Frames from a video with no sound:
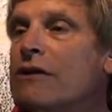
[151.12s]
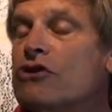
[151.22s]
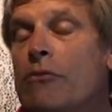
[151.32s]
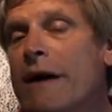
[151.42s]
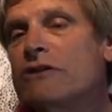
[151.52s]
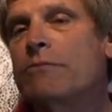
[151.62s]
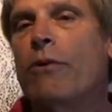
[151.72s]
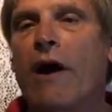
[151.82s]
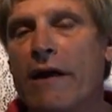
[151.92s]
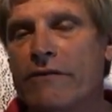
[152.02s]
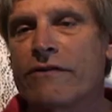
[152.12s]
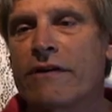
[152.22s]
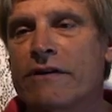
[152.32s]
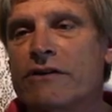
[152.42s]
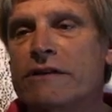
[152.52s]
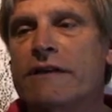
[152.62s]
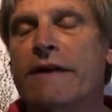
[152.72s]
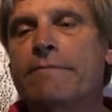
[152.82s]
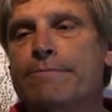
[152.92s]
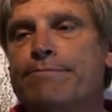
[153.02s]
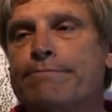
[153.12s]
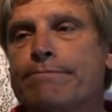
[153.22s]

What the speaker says: To my surprise, she said,